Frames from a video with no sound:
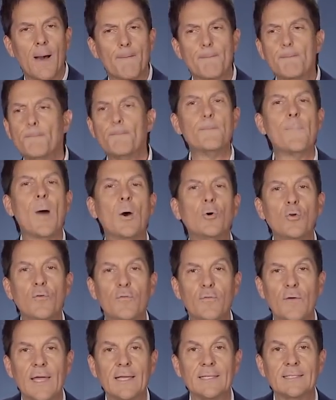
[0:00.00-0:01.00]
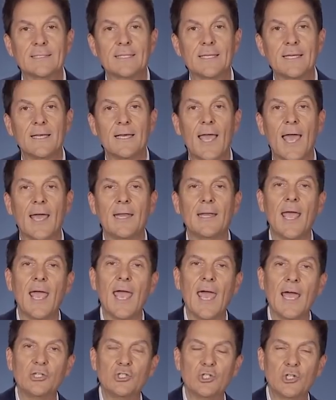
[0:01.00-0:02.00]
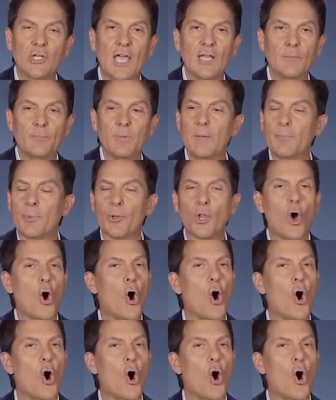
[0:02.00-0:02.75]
motivate, and educate people